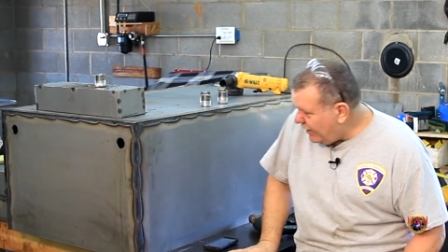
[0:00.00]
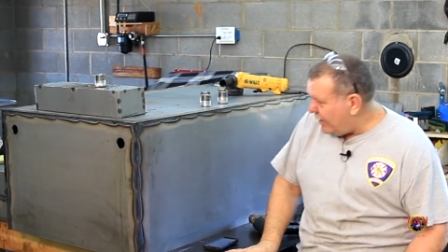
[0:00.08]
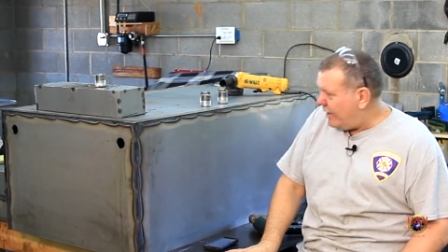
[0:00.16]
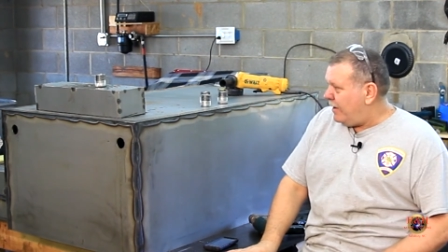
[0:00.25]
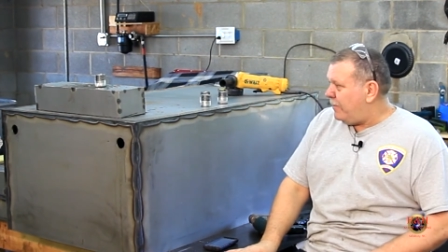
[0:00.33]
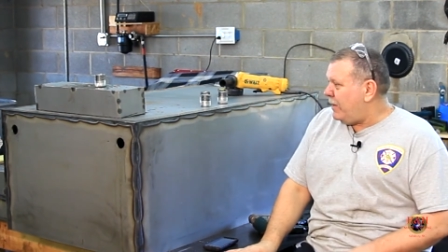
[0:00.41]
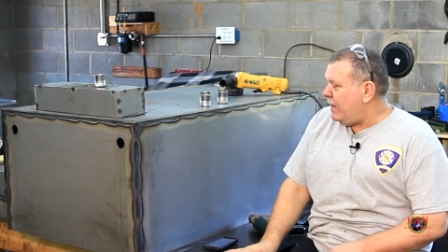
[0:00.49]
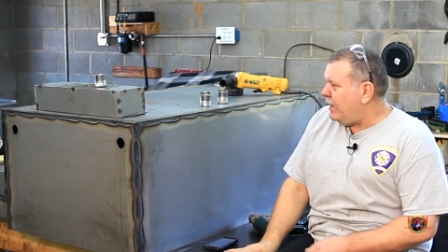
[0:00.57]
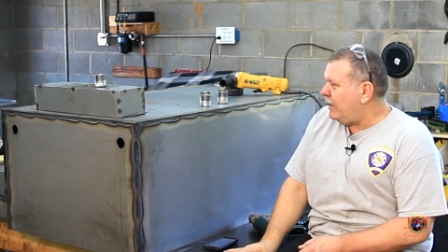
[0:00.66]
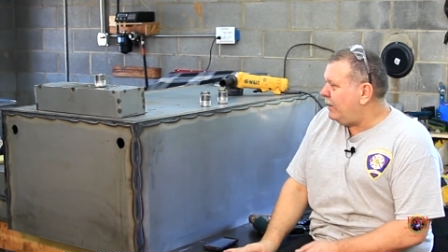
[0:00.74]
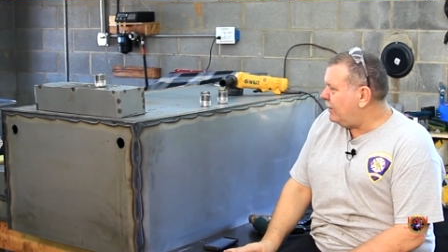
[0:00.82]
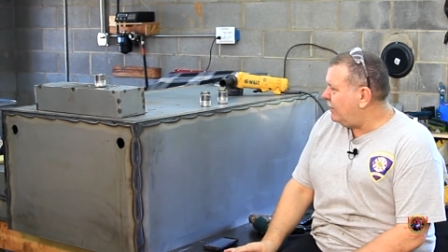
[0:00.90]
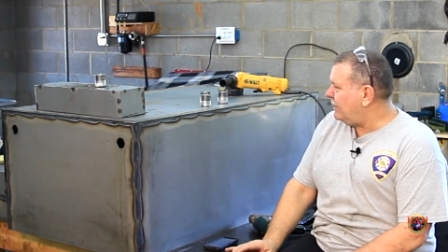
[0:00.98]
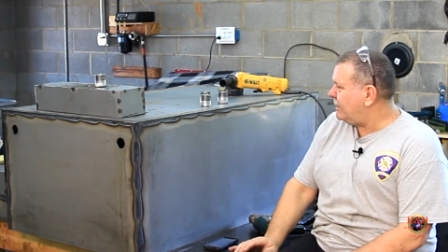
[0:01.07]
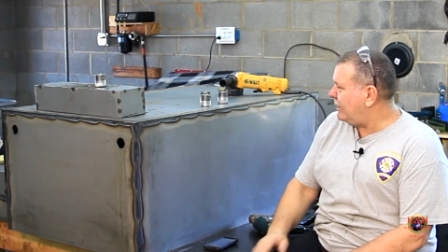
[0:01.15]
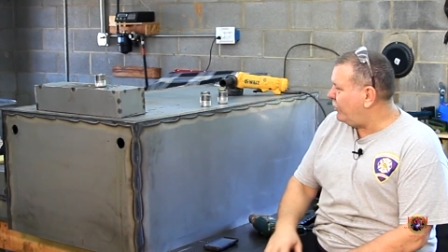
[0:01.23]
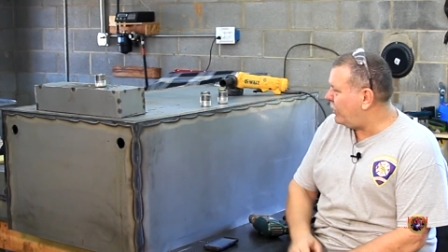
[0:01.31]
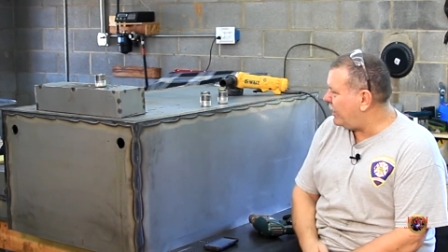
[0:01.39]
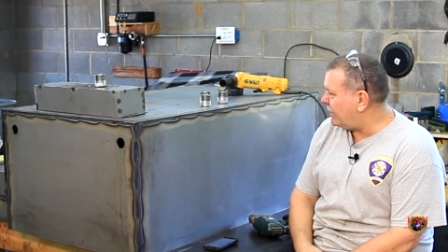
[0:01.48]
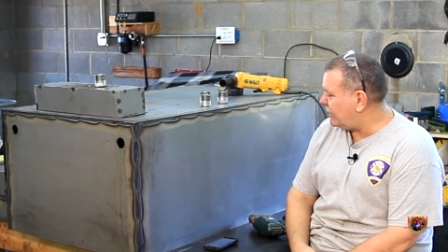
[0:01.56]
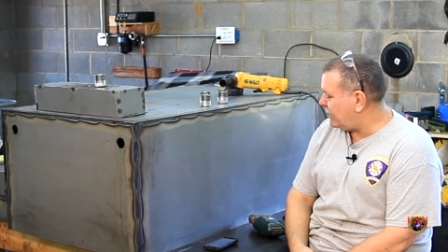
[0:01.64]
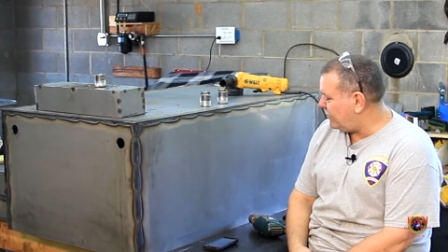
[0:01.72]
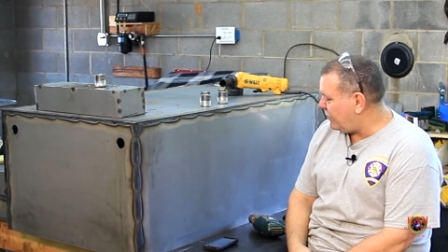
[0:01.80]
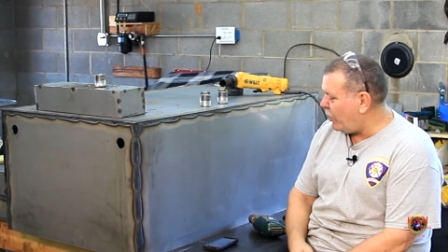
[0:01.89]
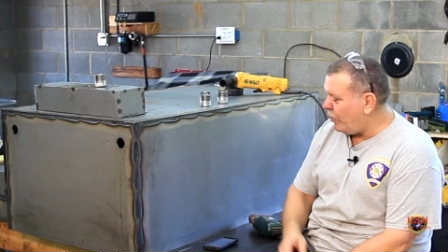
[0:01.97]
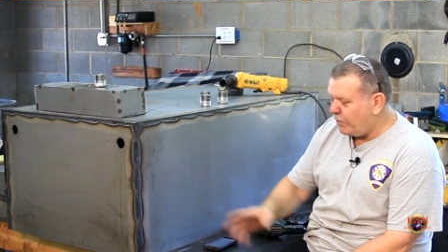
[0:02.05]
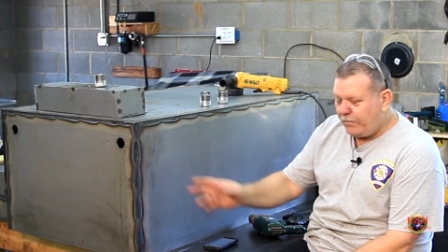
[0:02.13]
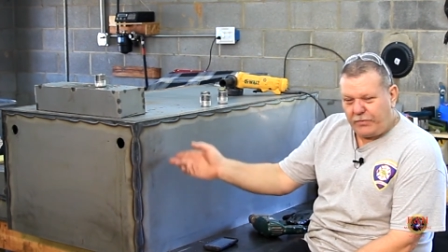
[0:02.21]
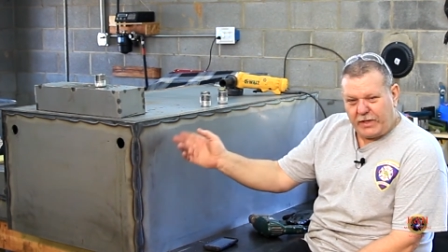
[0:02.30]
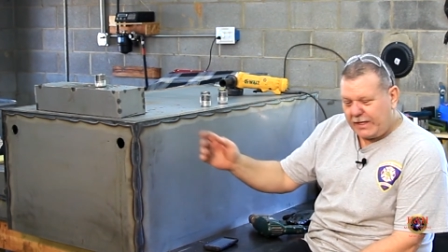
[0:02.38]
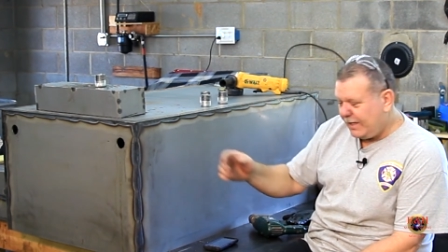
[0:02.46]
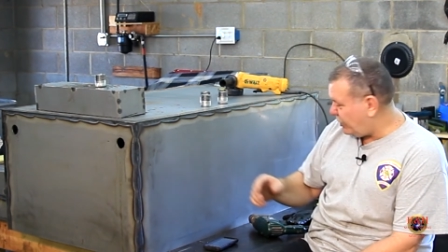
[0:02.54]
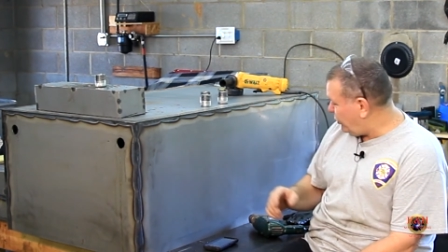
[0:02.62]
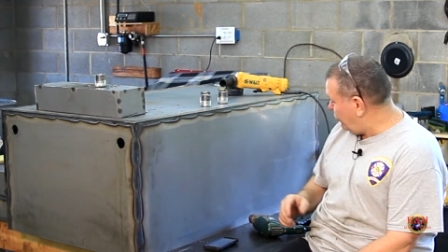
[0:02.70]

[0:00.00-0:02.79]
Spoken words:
let's see, what else? Oh, I got